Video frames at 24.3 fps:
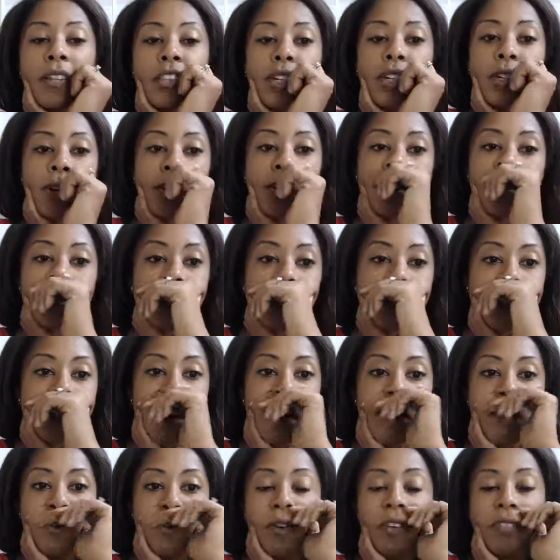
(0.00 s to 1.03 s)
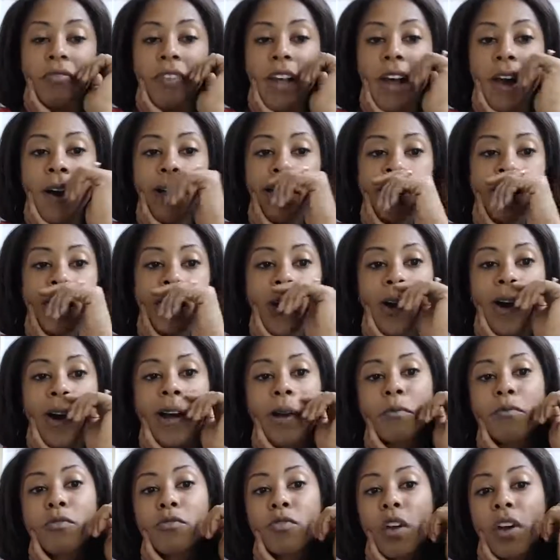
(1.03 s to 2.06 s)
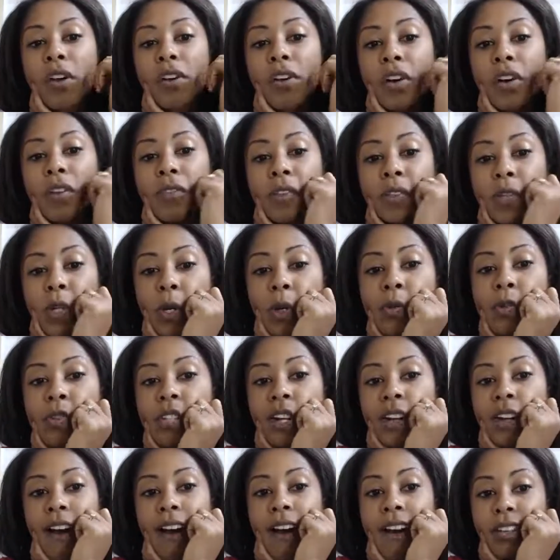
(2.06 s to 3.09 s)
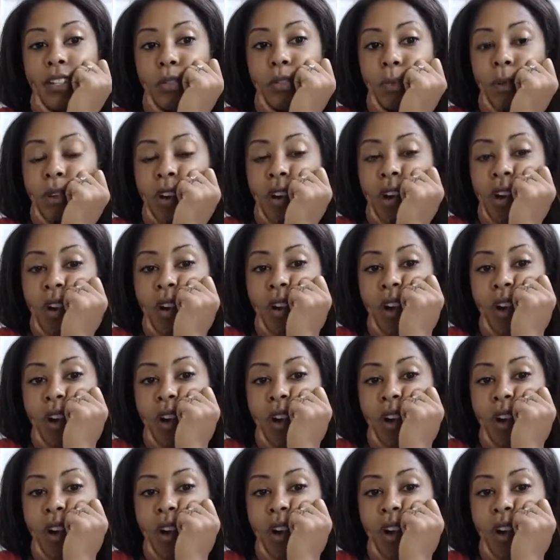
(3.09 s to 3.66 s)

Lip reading: the nurses that were found drug overdosed in a hospital?